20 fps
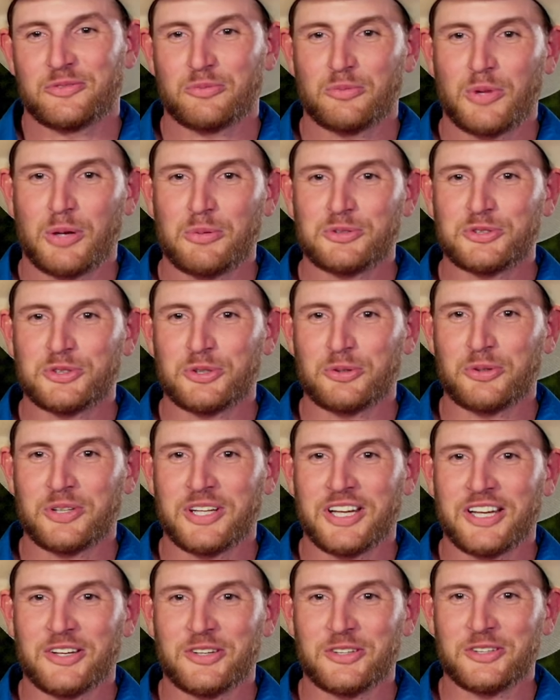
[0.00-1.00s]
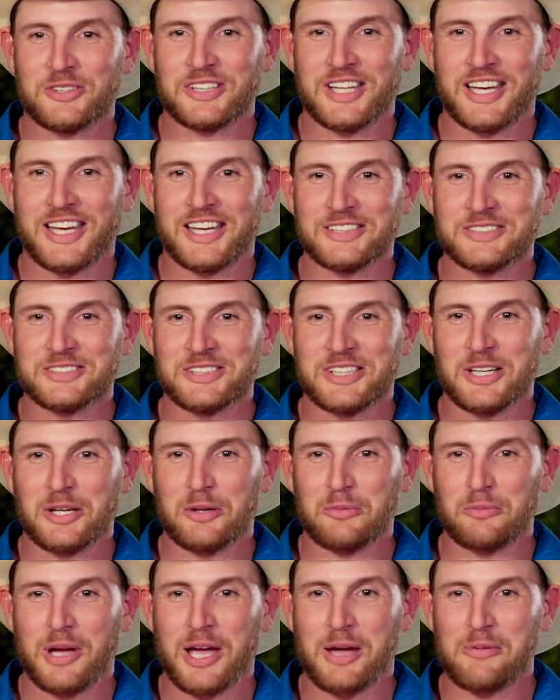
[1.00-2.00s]
Maybe she'll win that
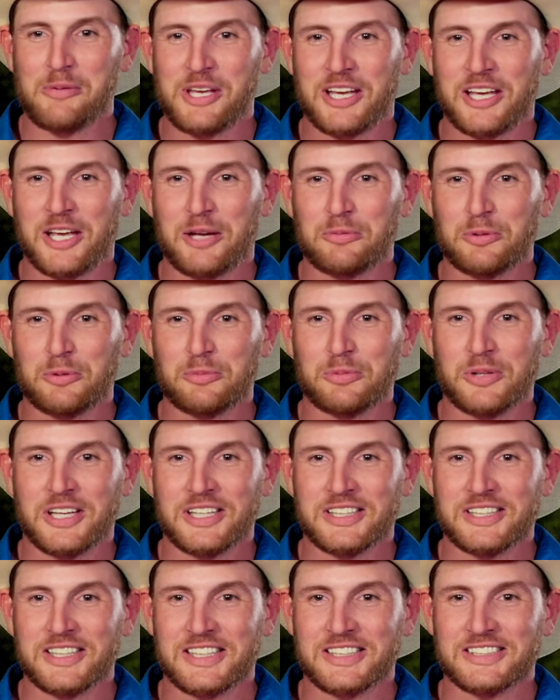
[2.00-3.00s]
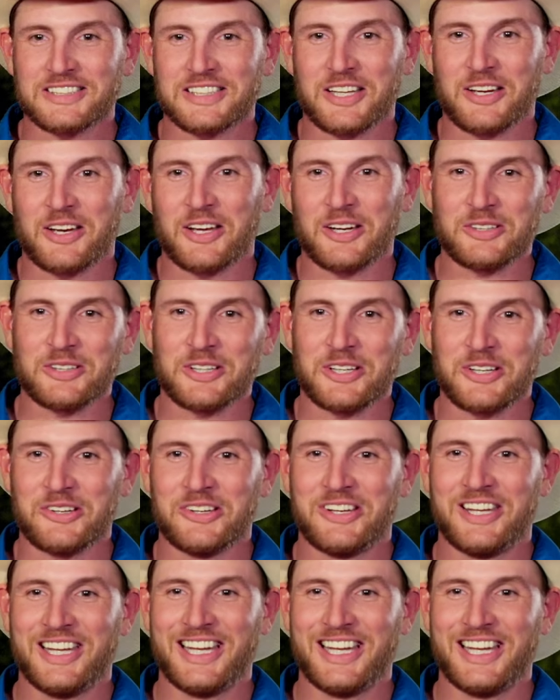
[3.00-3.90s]
$100,000 and buy me a couple of plane tickets now. I don't know.